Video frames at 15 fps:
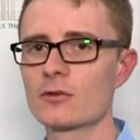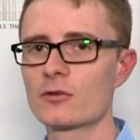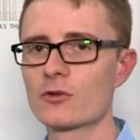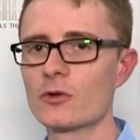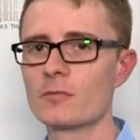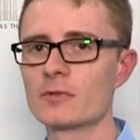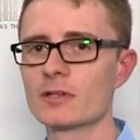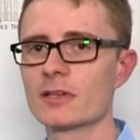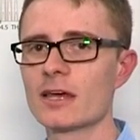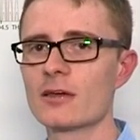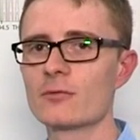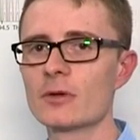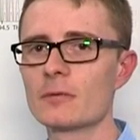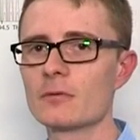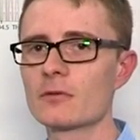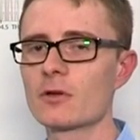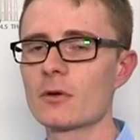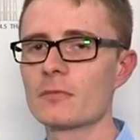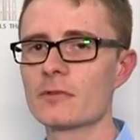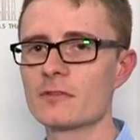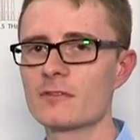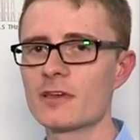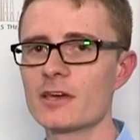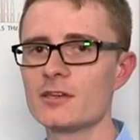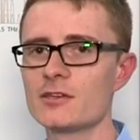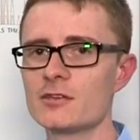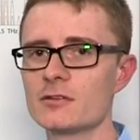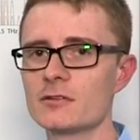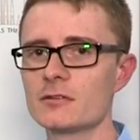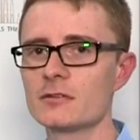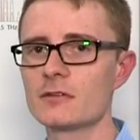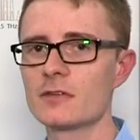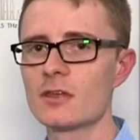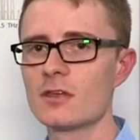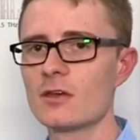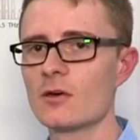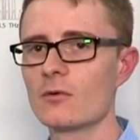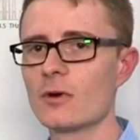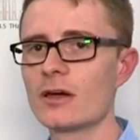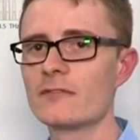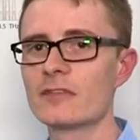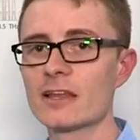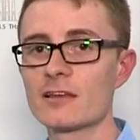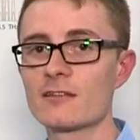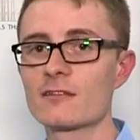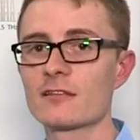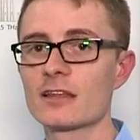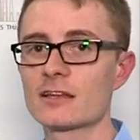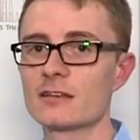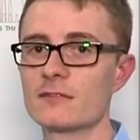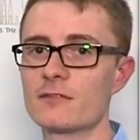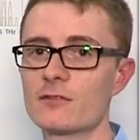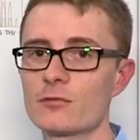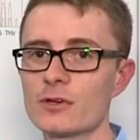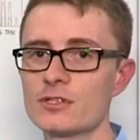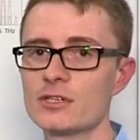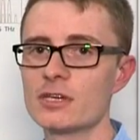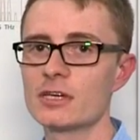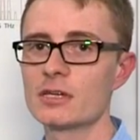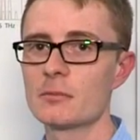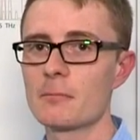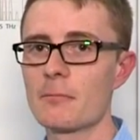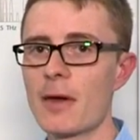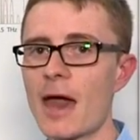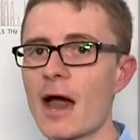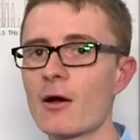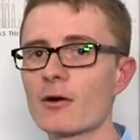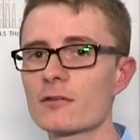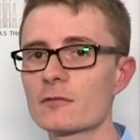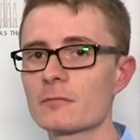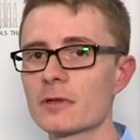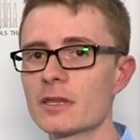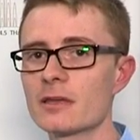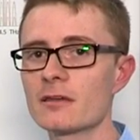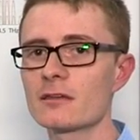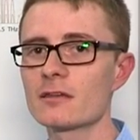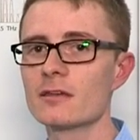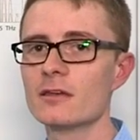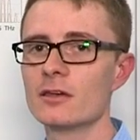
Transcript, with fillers: group delay ripple compensation, wavelength selective switching and power splitting.